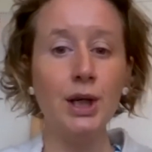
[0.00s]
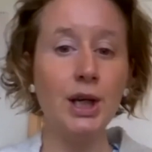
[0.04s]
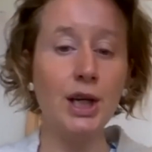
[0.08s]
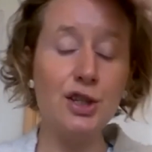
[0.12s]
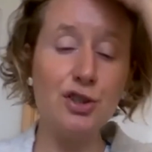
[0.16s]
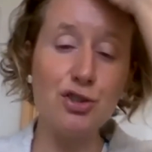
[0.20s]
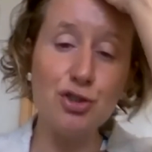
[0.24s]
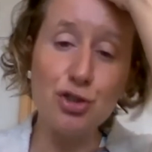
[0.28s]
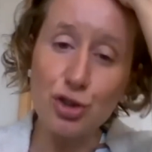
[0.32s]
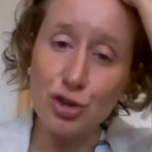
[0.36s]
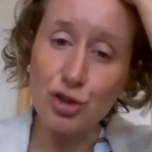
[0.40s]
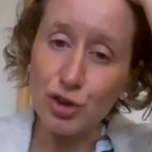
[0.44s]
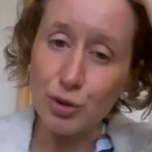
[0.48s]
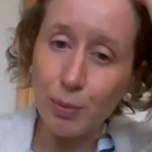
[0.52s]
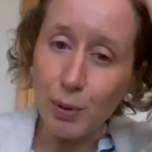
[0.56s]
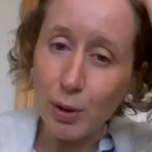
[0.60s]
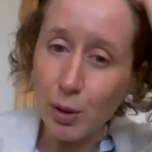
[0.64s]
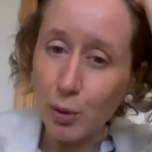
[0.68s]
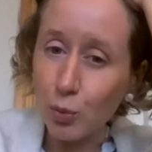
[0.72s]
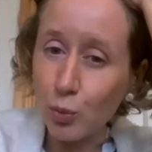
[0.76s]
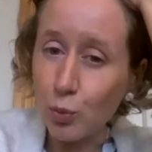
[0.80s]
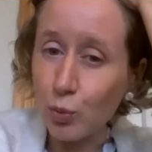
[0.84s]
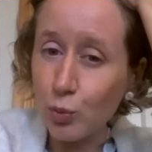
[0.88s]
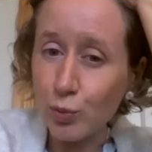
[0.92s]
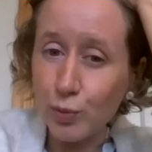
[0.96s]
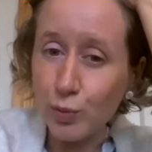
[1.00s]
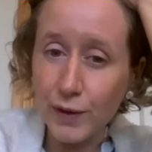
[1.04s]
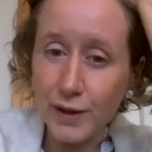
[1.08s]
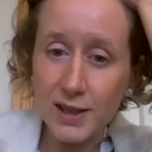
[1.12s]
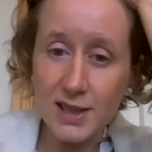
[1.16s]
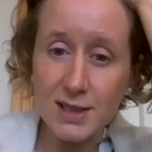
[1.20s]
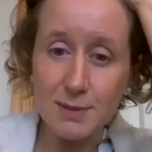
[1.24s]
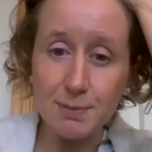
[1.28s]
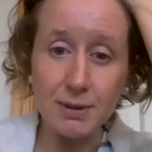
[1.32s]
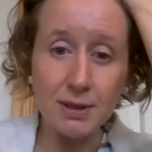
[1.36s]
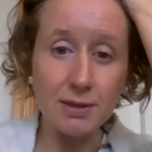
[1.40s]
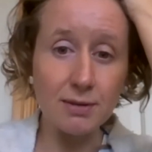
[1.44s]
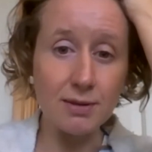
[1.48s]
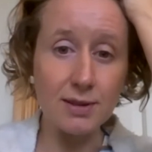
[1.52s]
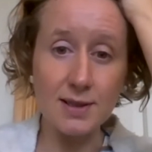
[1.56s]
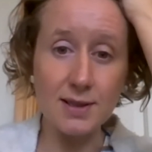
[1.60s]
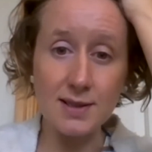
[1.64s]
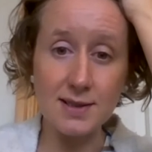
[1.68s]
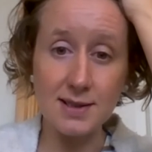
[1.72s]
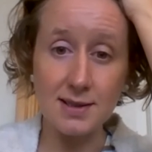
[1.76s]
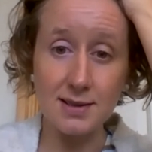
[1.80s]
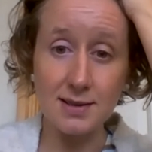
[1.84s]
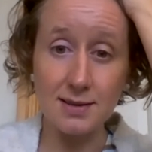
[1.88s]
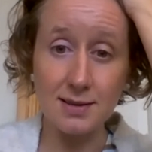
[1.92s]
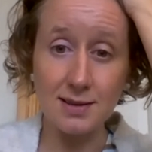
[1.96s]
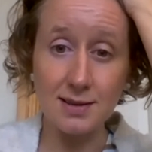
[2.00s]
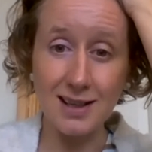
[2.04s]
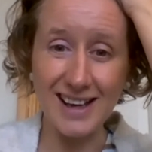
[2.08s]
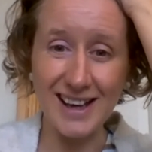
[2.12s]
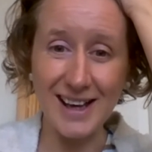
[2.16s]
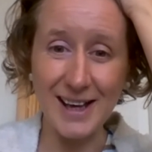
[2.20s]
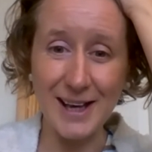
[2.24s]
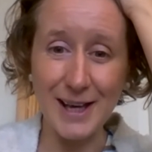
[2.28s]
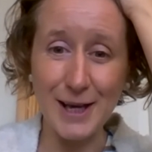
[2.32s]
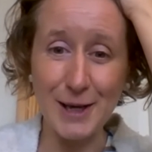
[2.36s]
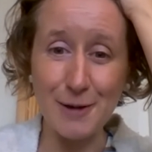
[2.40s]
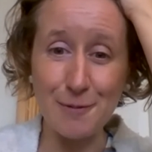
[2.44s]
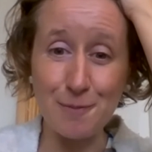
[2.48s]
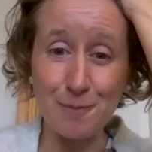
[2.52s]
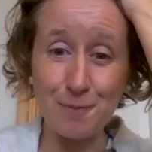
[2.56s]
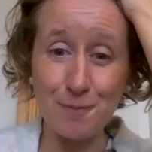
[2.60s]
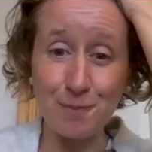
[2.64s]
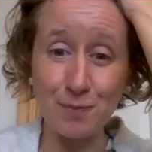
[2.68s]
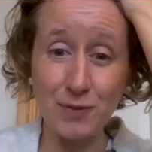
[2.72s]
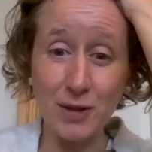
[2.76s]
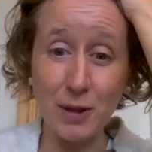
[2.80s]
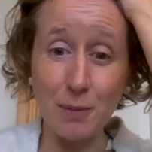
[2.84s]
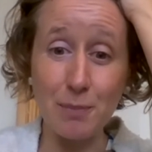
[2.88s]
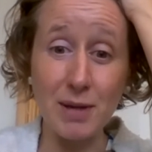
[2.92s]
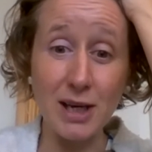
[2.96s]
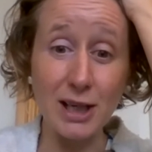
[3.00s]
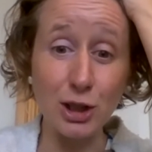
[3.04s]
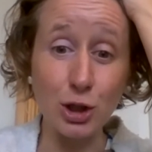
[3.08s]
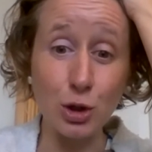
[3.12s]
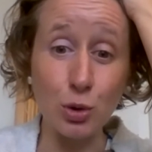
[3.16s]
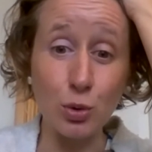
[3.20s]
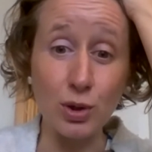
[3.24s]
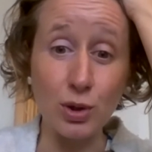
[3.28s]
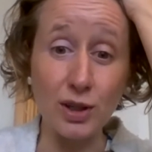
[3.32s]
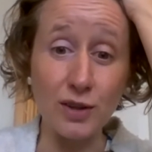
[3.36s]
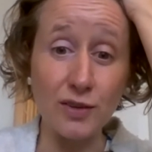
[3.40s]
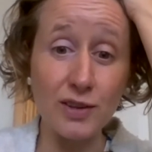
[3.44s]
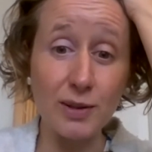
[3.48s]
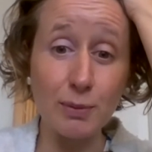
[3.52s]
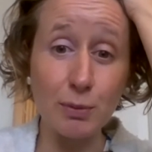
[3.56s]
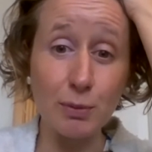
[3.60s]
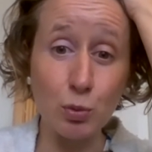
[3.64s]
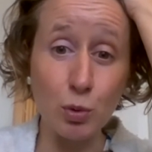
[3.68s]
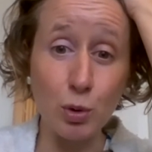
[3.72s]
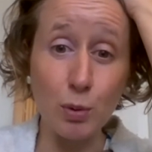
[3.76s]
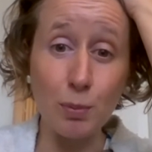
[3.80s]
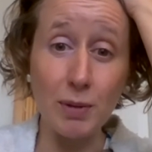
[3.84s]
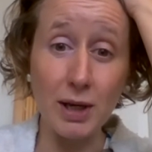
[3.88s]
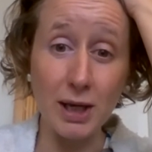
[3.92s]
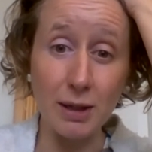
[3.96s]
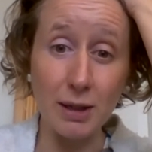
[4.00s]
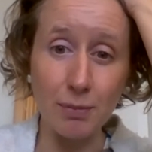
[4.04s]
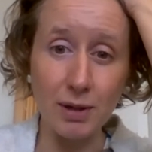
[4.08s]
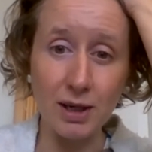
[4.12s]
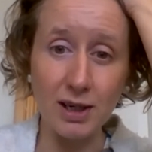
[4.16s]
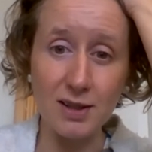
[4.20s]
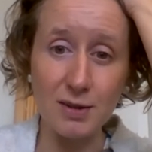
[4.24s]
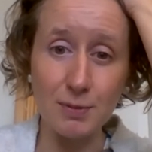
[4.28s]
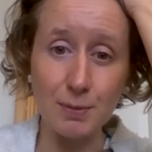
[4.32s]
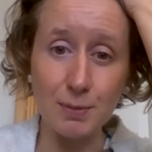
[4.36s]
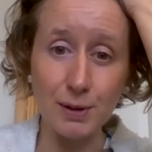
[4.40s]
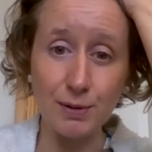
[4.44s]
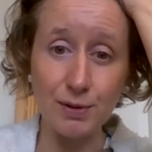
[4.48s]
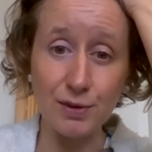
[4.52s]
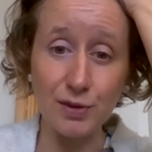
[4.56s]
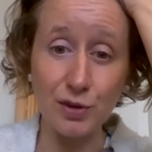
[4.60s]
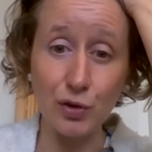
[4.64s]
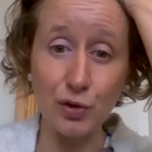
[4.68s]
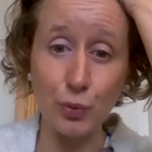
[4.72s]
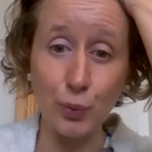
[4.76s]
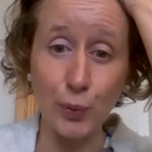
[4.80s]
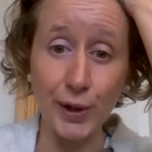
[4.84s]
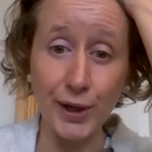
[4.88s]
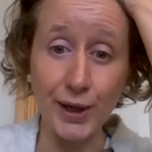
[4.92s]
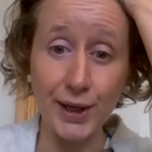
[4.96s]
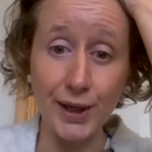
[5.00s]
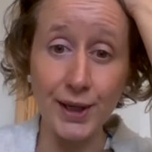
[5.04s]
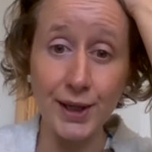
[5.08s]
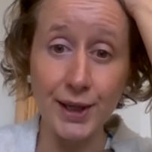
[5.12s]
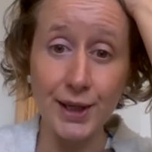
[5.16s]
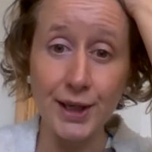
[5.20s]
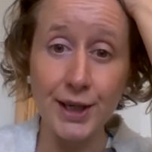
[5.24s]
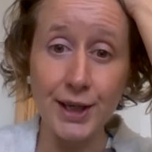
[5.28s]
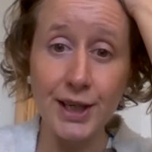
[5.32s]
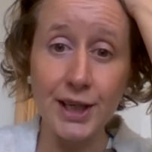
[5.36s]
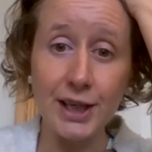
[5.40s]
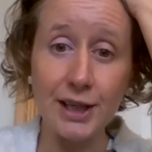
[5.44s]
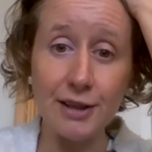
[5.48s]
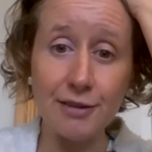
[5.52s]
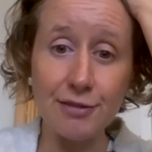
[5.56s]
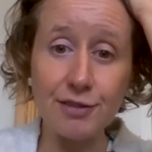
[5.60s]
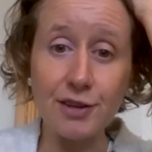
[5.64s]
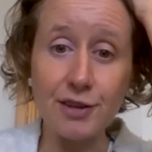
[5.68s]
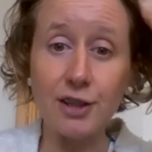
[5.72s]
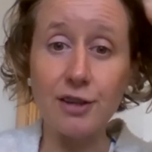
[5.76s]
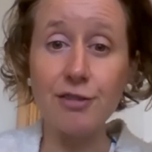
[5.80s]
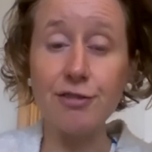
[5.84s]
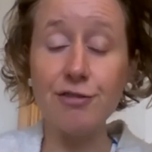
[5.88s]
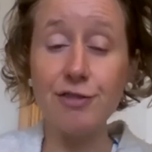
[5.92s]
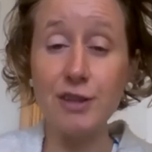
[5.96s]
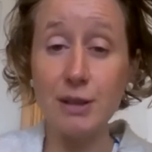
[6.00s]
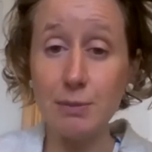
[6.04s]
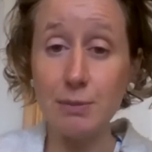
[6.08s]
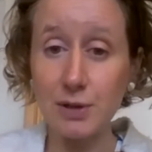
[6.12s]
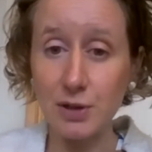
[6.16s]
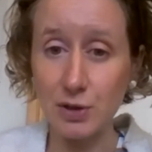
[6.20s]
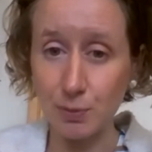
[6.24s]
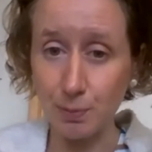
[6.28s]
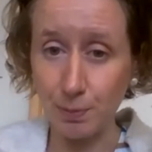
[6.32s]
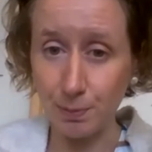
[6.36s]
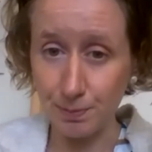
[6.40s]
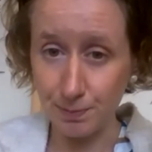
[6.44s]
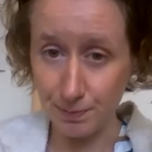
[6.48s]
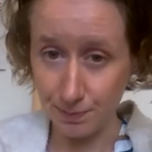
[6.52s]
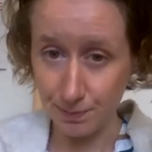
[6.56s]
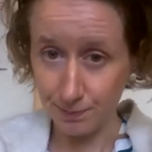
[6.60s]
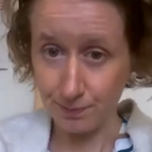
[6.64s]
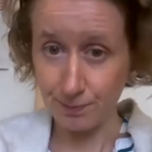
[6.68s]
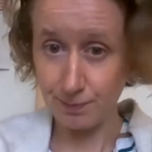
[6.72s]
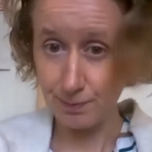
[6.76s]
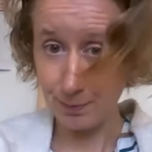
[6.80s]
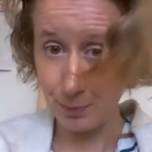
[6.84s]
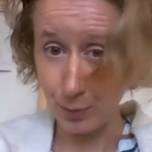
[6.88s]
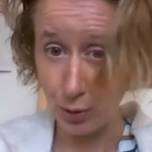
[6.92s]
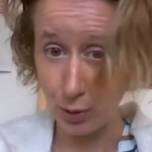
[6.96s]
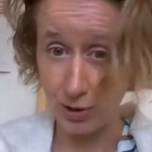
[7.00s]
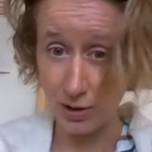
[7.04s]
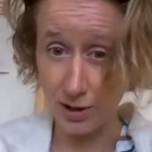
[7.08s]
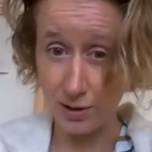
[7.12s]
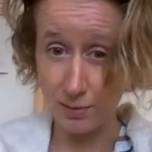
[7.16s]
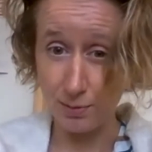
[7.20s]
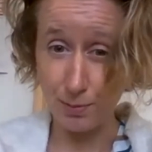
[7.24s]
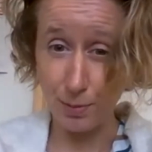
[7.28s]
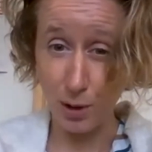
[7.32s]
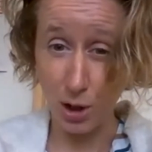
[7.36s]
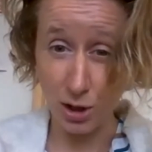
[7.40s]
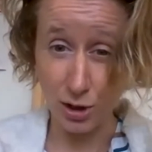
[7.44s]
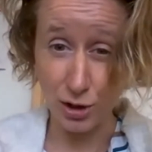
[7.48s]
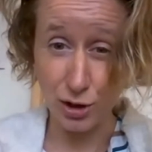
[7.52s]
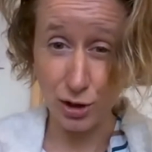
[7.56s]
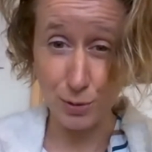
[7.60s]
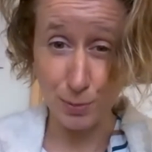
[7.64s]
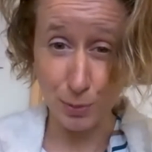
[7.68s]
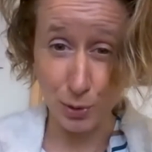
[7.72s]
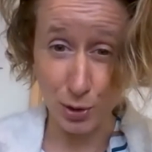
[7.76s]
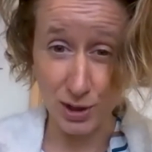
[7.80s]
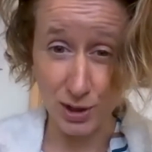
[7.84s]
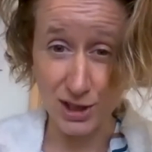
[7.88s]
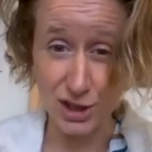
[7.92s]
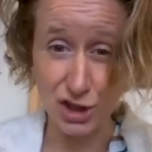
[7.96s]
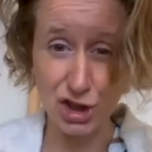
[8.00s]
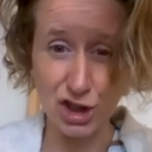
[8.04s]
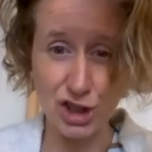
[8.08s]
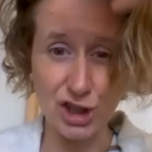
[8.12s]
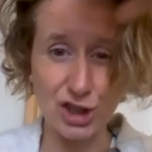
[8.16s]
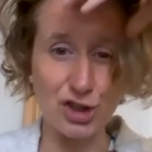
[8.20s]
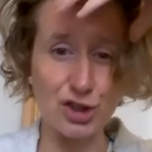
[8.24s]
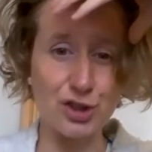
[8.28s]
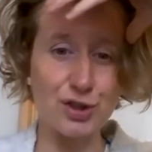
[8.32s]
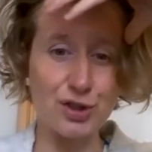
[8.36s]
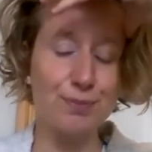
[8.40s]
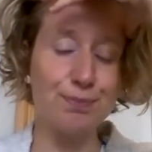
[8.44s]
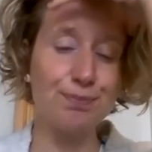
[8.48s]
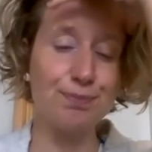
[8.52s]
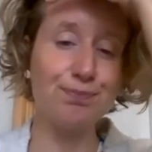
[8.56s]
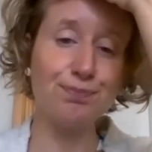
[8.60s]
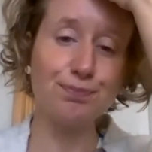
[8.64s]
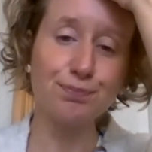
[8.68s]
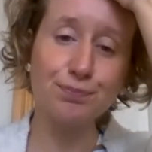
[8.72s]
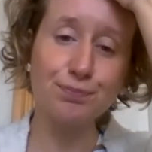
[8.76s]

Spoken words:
is just about the experience that men go in, and some of what men might experience as well if their female's partner's bodies changes.